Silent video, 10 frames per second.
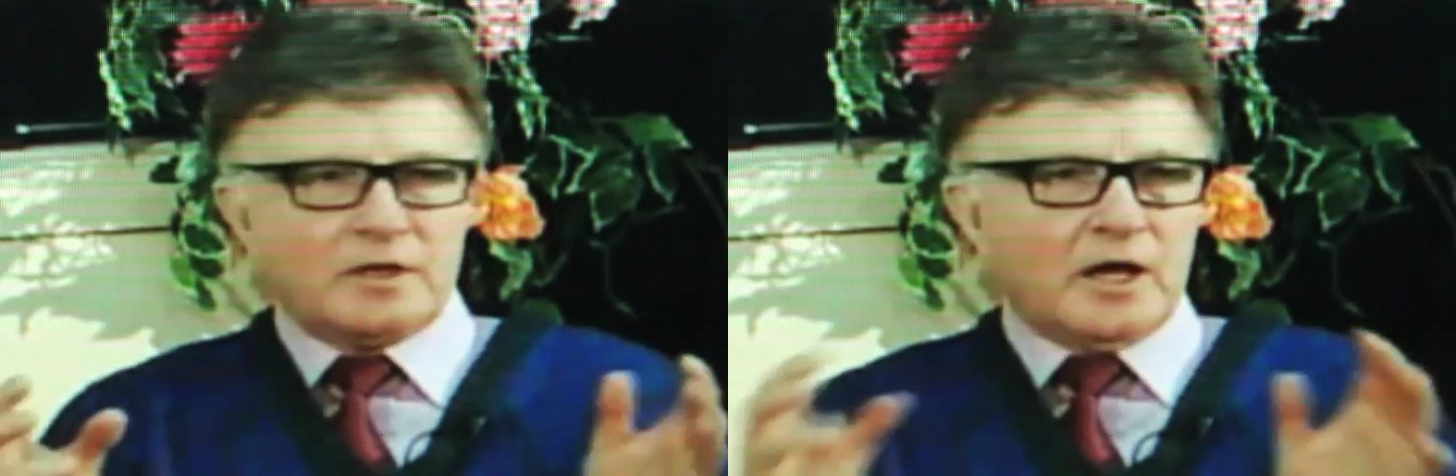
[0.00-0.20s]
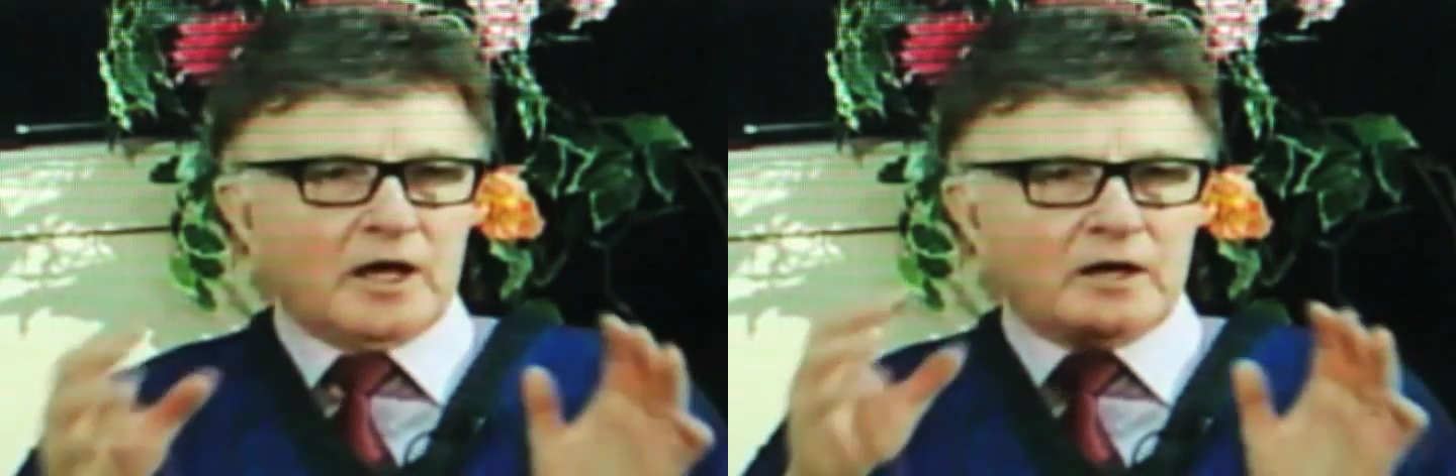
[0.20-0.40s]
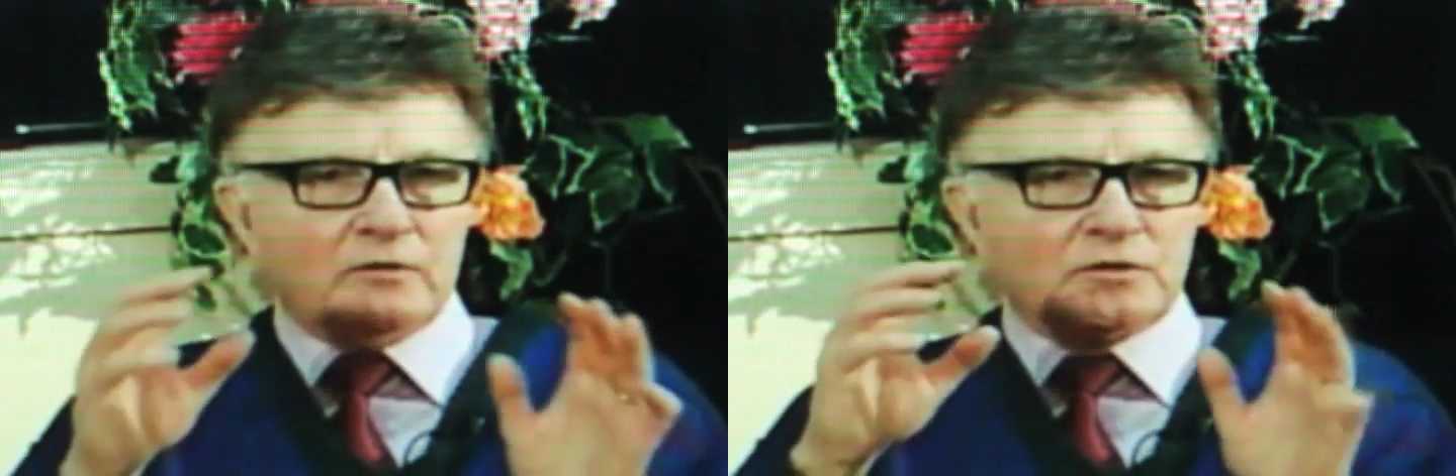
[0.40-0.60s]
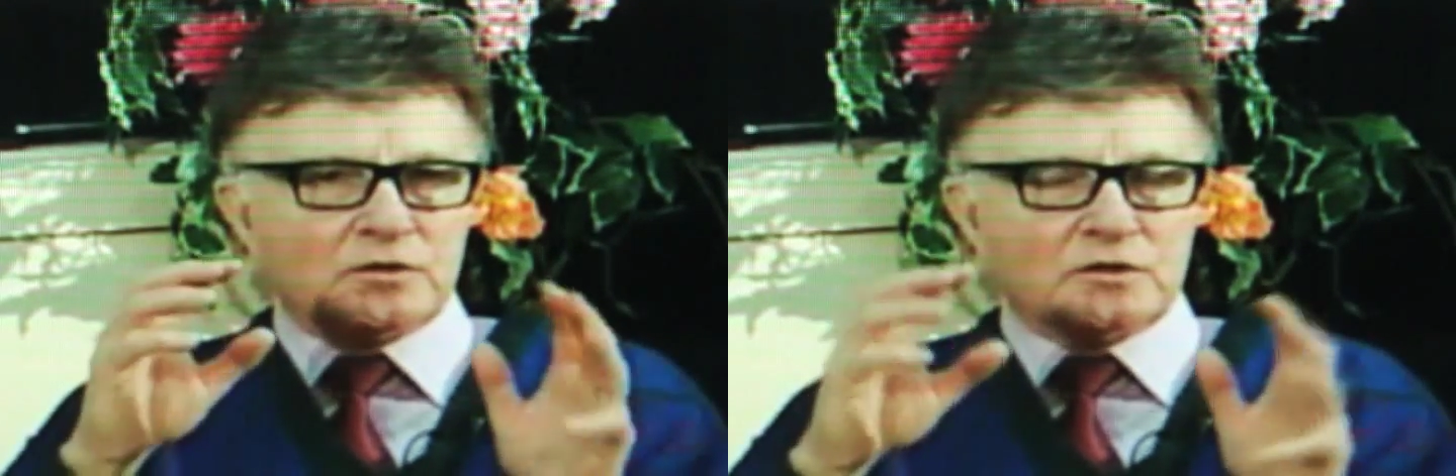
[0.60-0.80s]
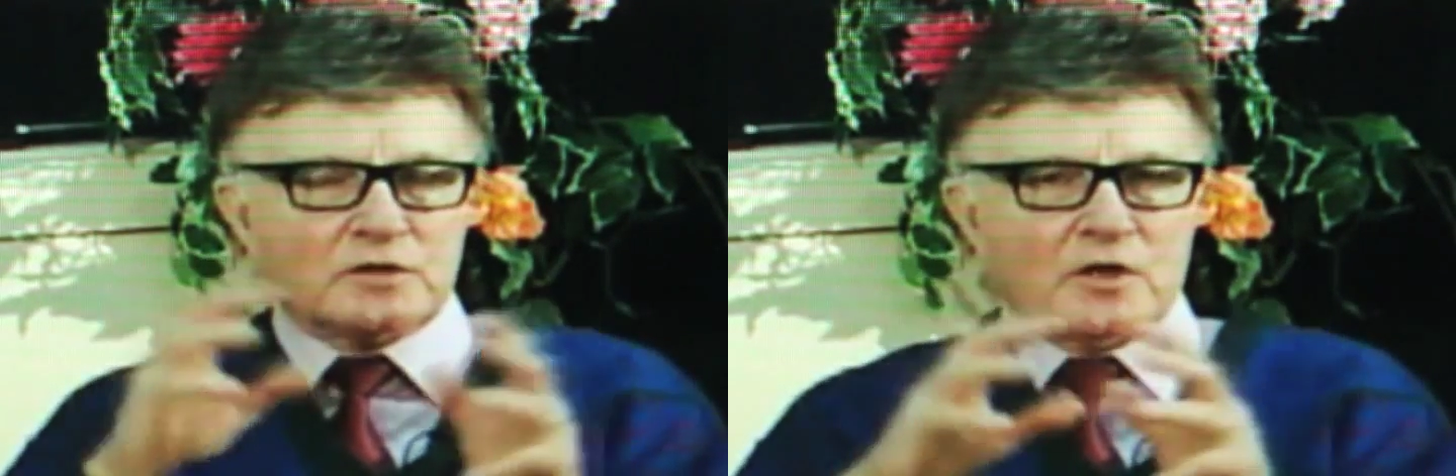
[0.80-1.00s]
die. It was
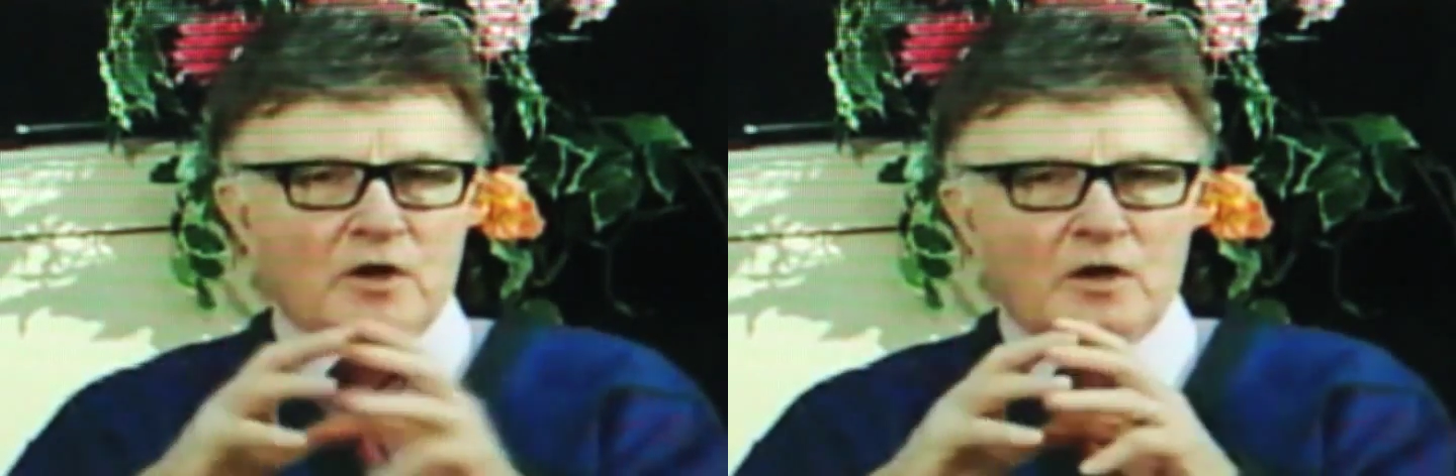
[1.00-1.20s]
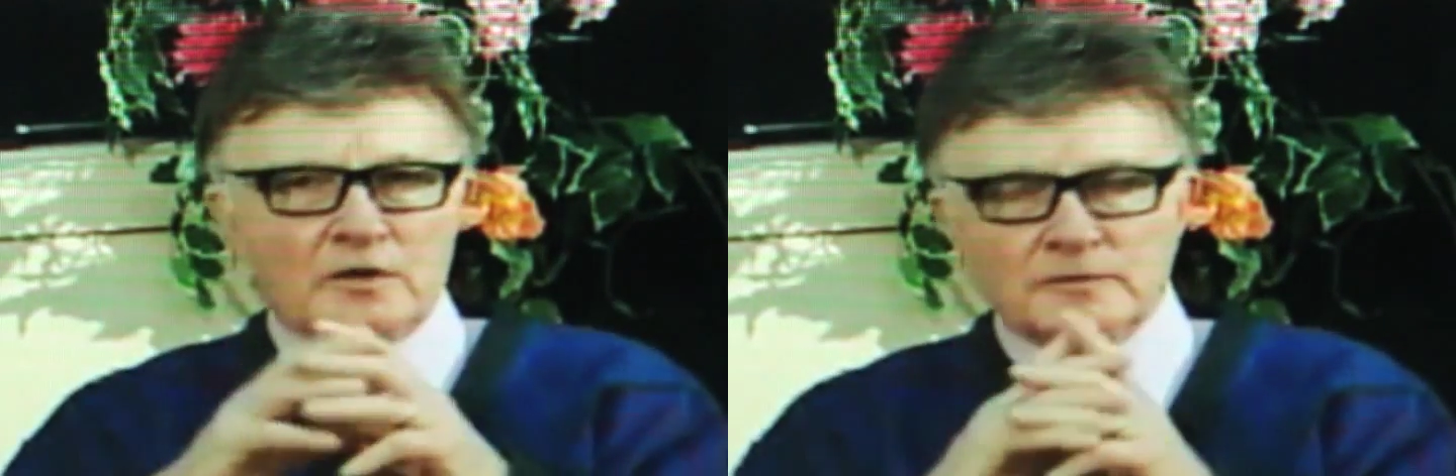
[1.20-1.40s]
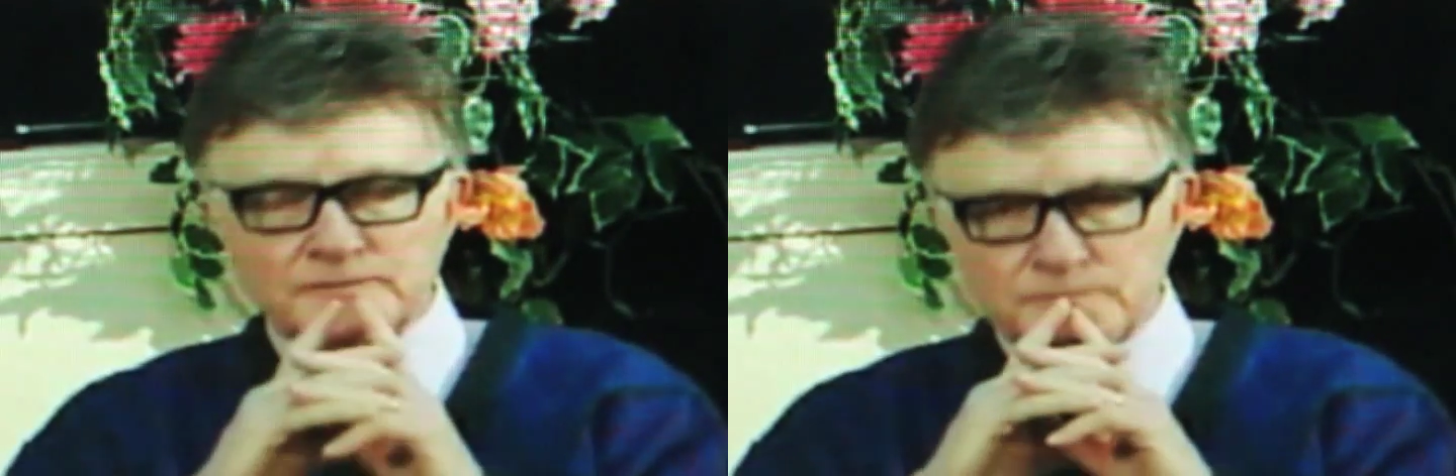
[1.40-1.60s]
just a goner.